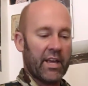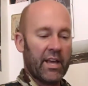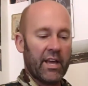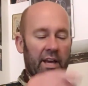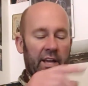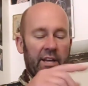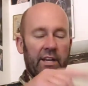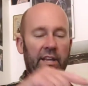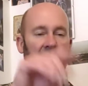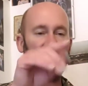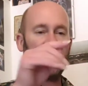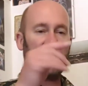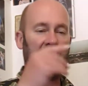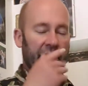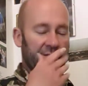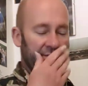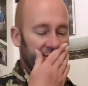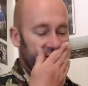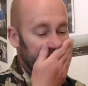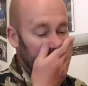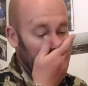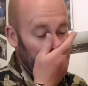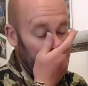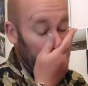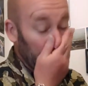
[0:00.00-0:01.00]
and it gives
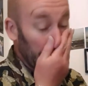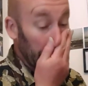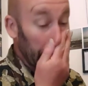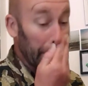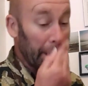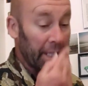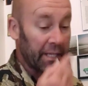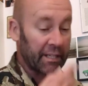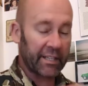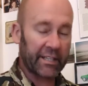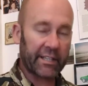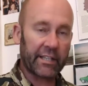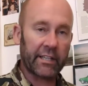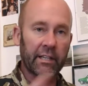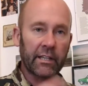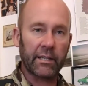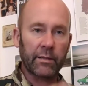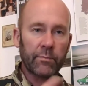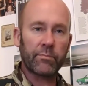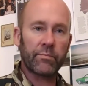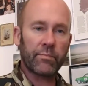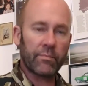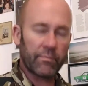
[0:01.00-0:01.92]
all the little